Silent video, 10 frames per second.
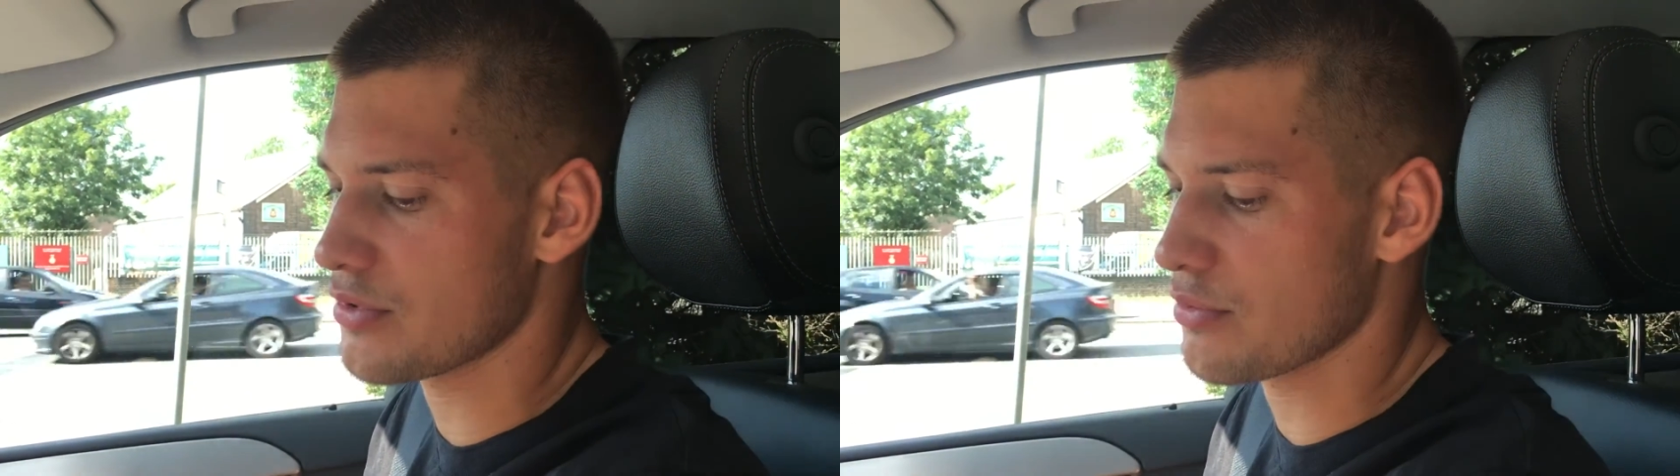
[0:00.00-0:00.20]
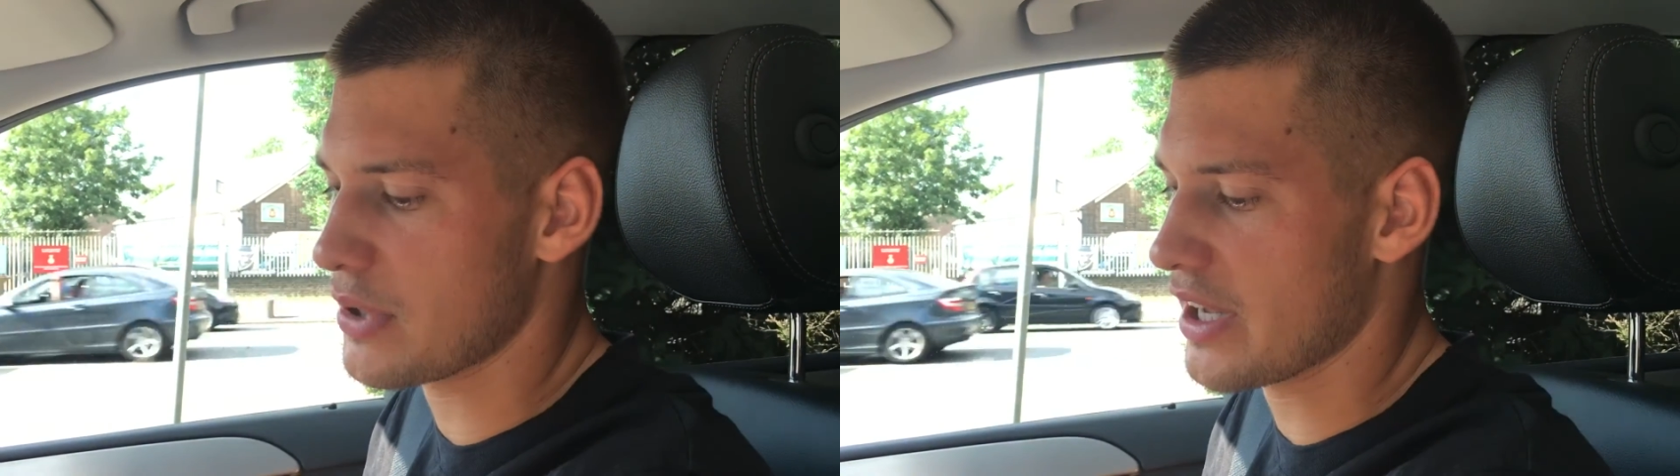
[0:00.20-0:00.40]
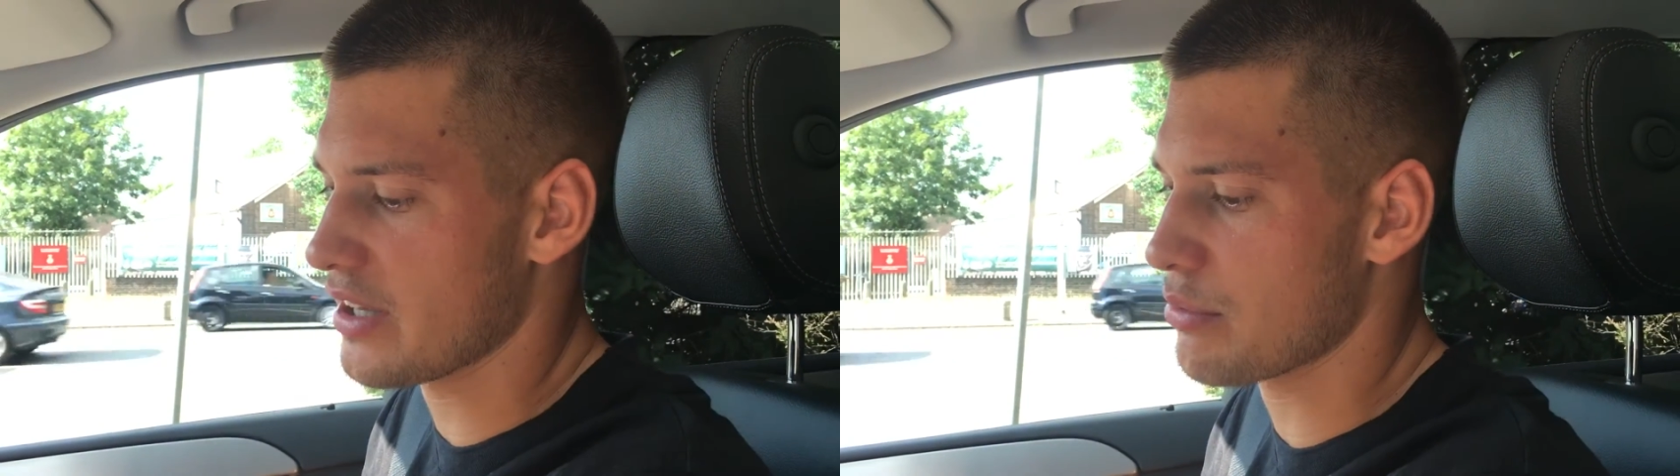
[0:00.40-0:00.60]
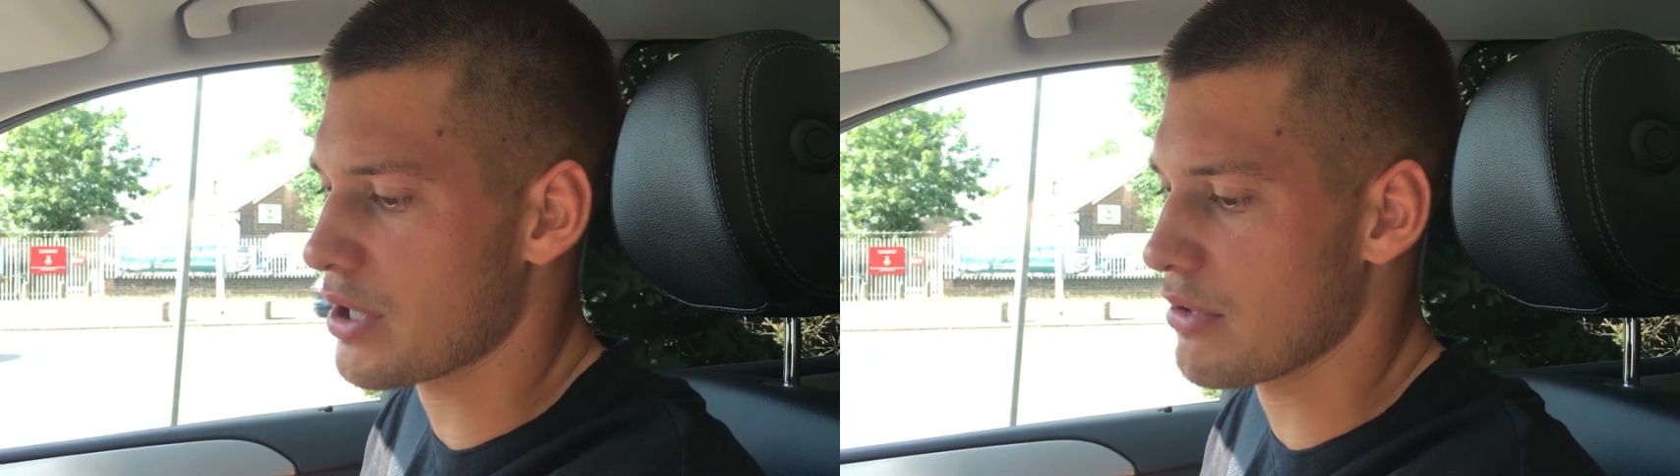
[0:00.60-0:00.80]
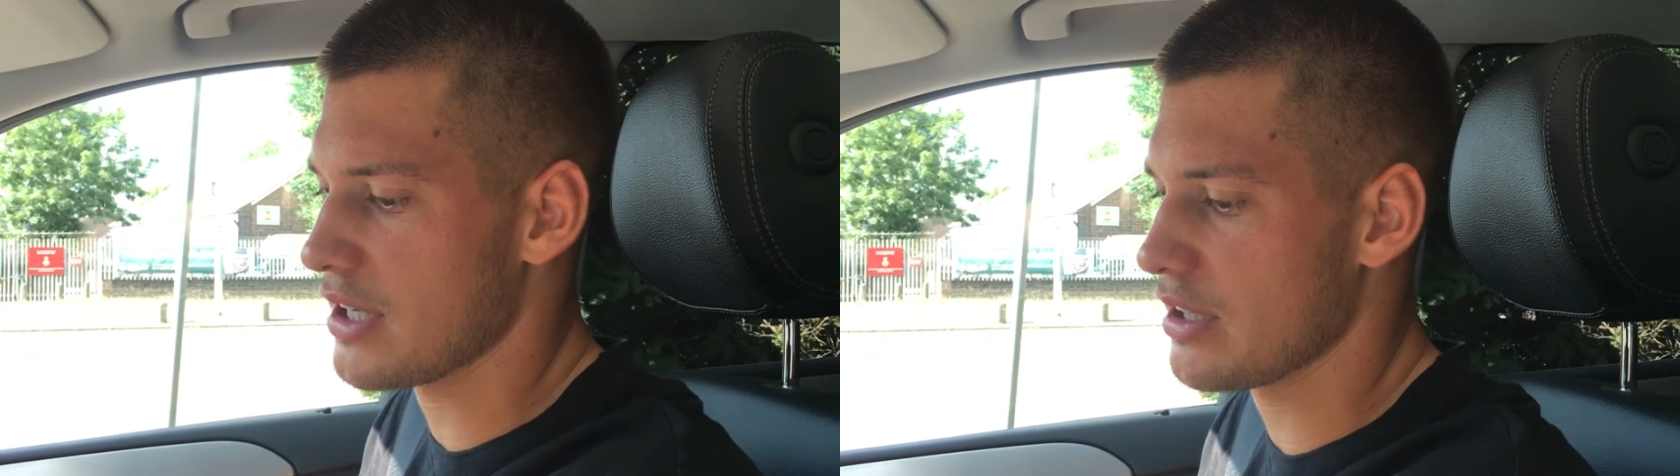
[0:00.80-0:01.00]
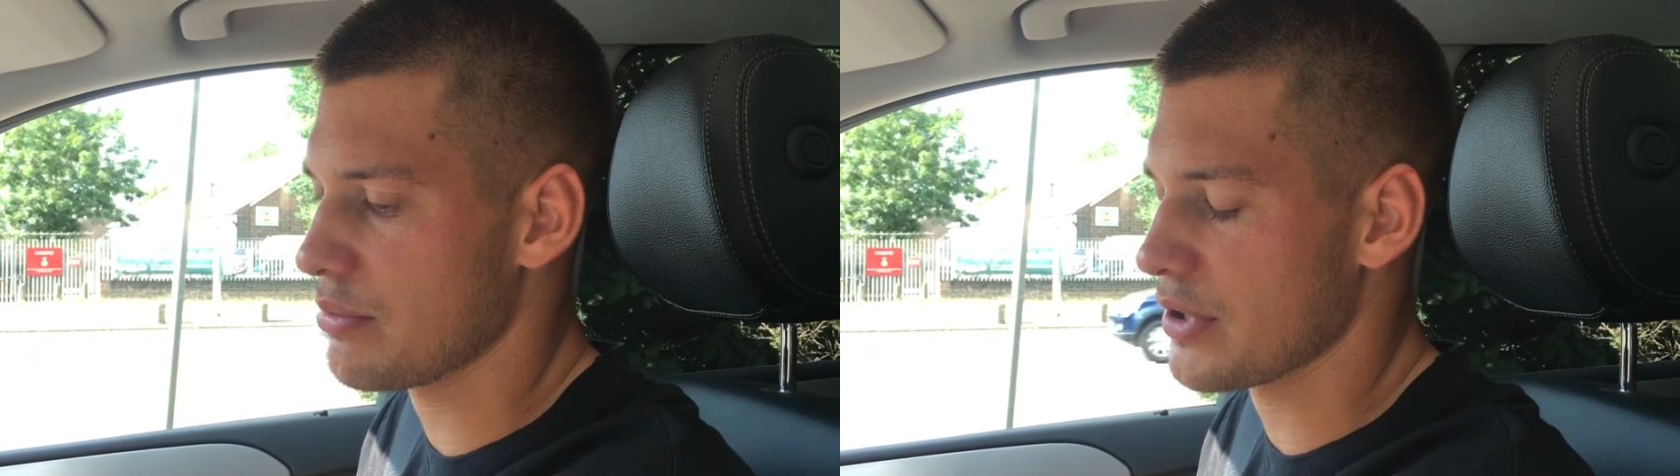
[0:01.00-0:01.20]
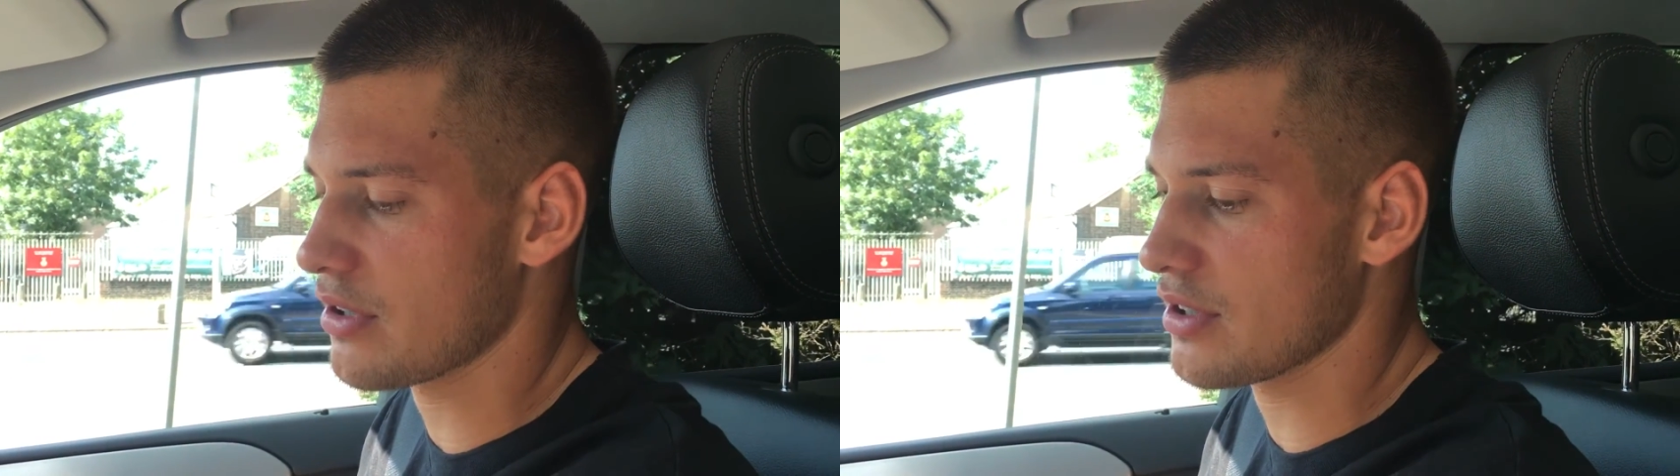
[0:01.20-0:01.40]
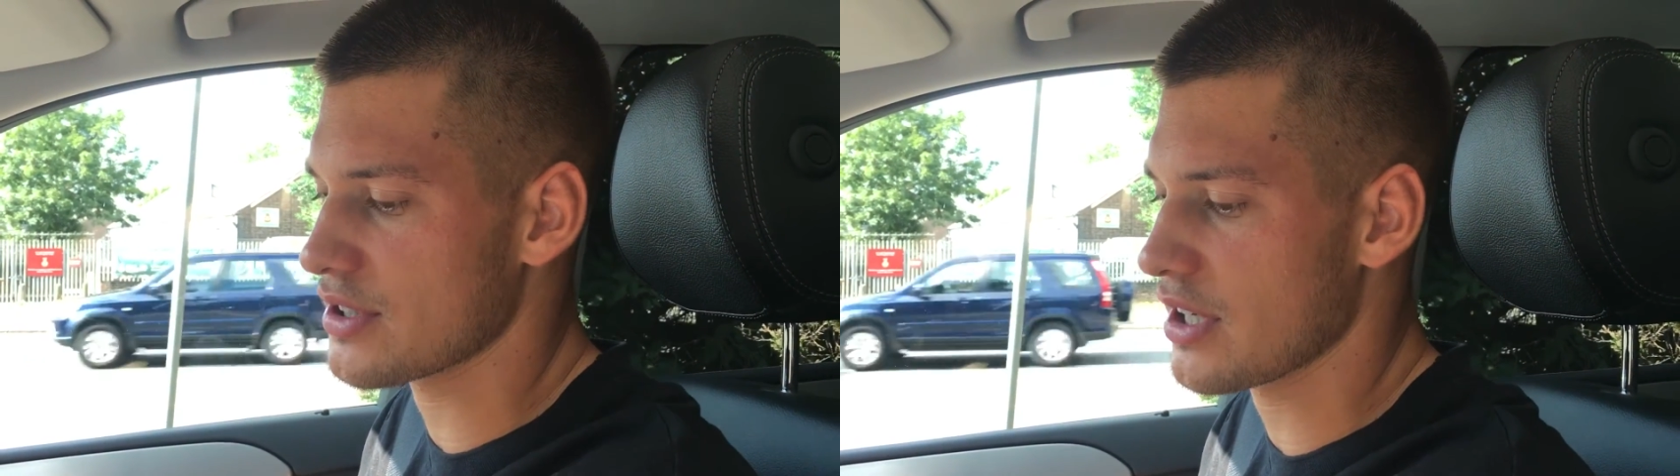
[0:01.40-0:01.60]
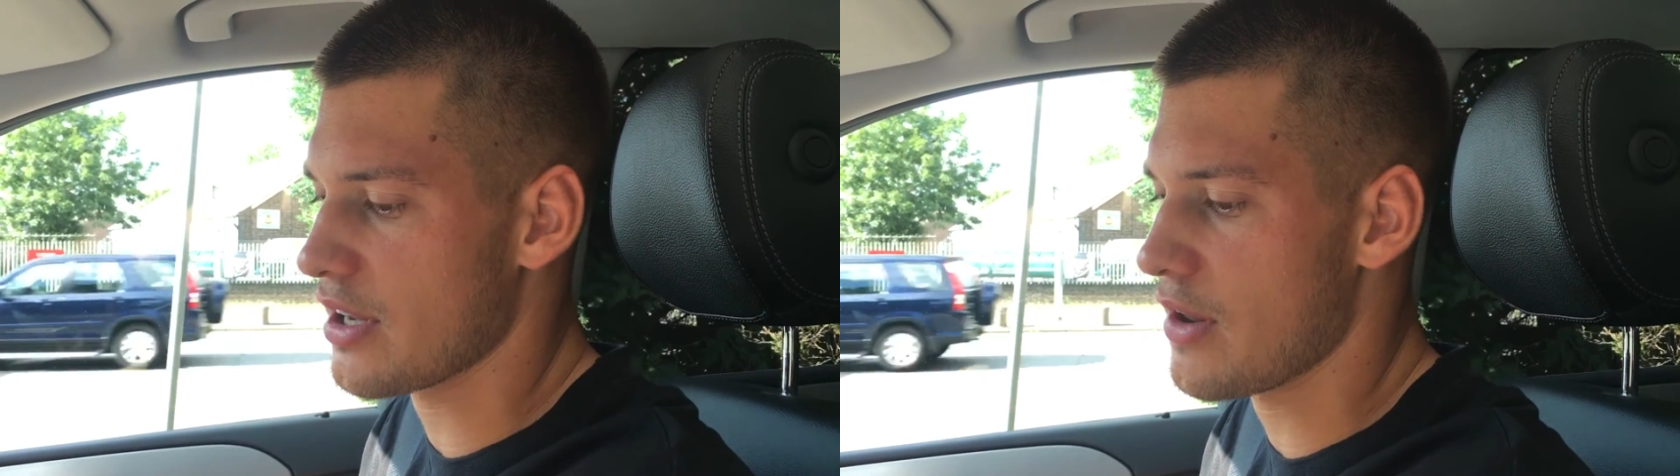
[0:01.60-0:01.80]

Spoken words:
to play in the Premier League, because